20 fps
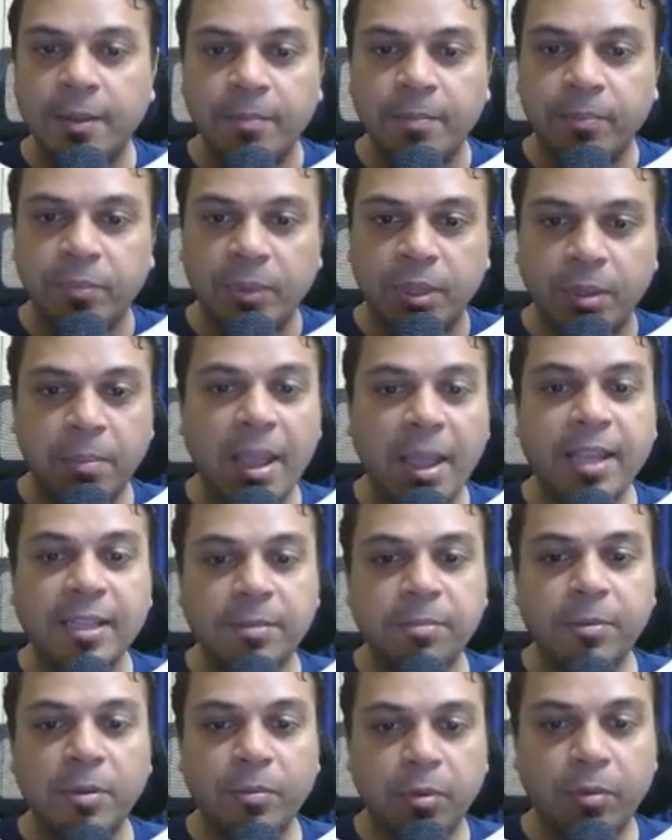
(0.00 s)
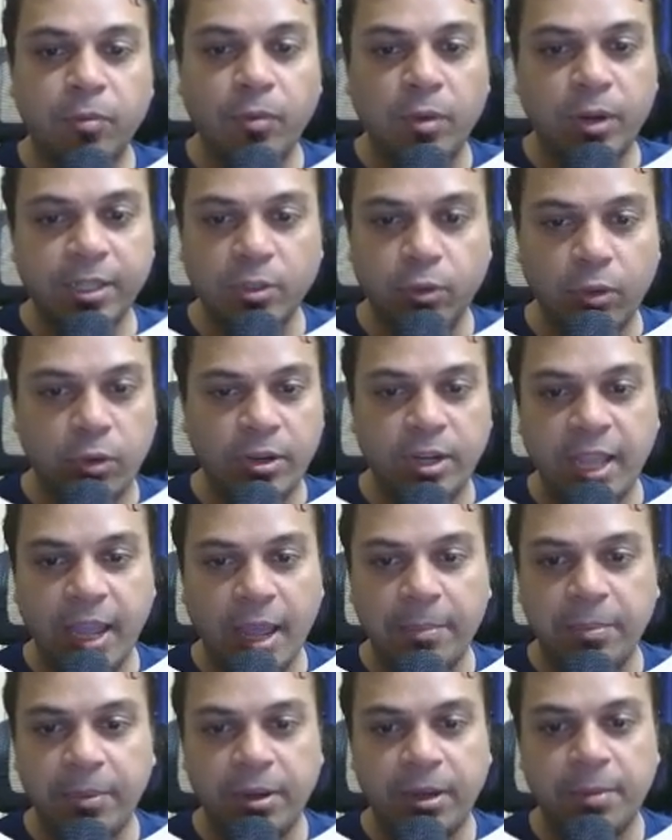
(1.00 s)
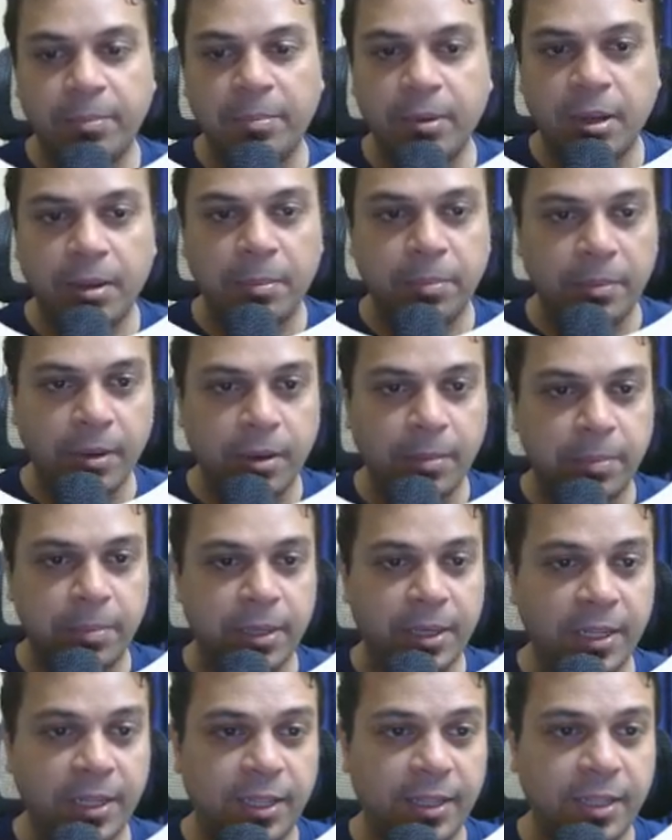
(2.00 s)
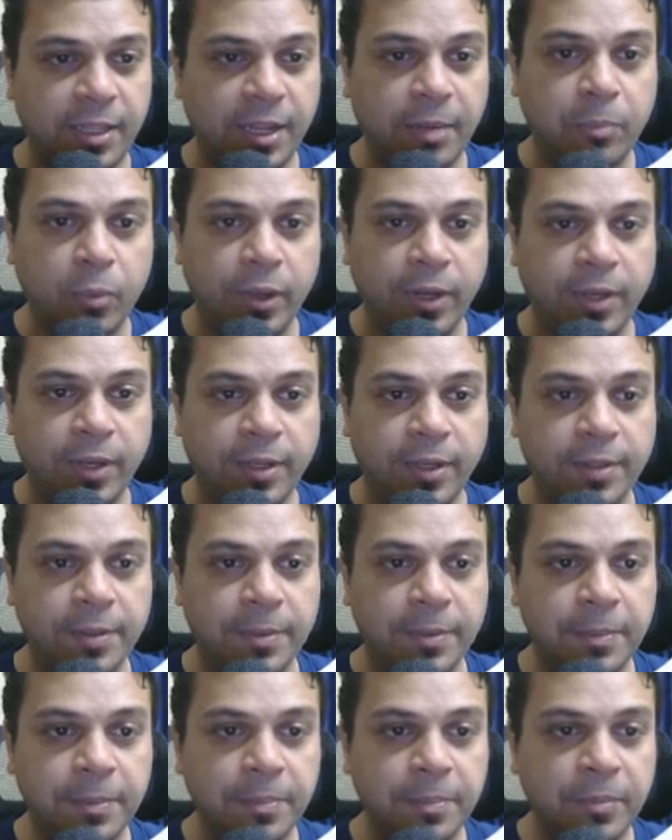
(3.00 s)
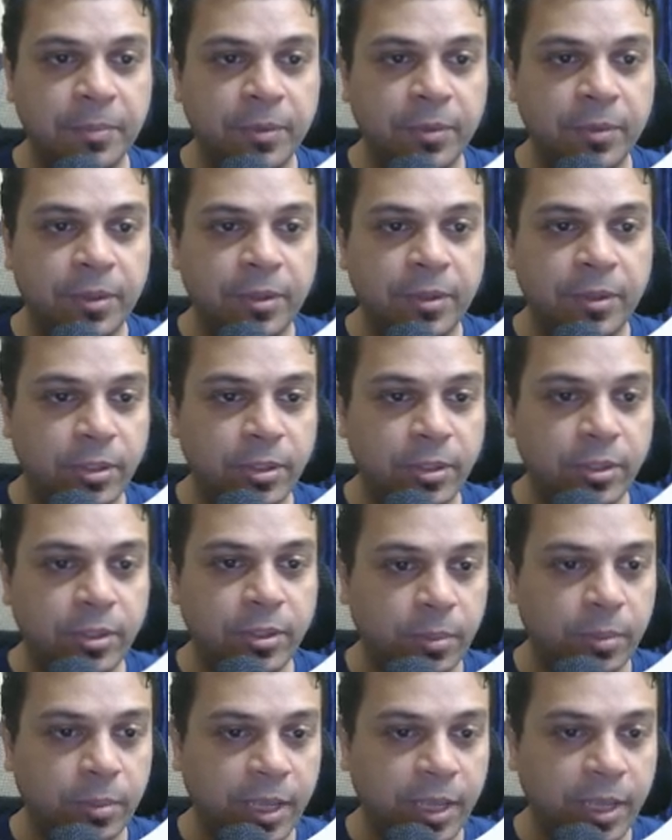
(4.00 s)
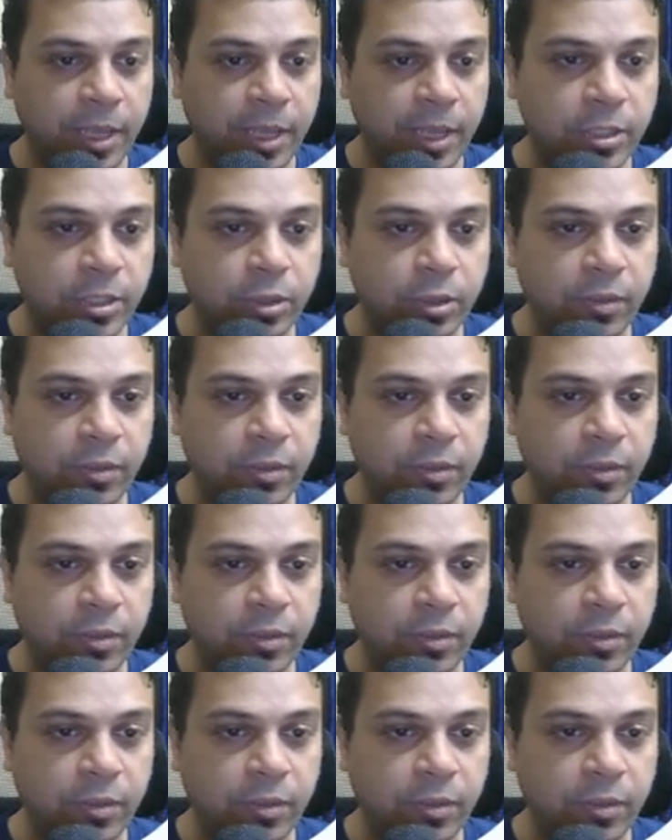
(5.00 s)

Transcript: the maximum of what has already happened up until that point, right? So again, just to give an